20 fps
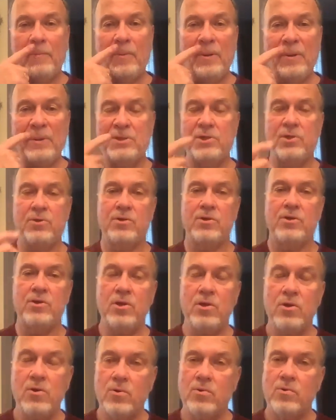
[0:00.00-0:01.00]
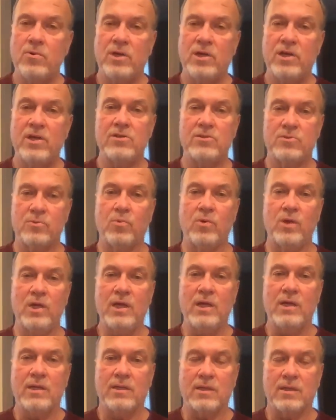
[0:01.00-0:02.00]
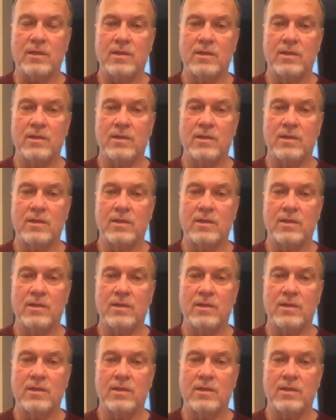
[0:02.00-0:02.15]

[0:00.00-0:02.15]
wants you to know His will.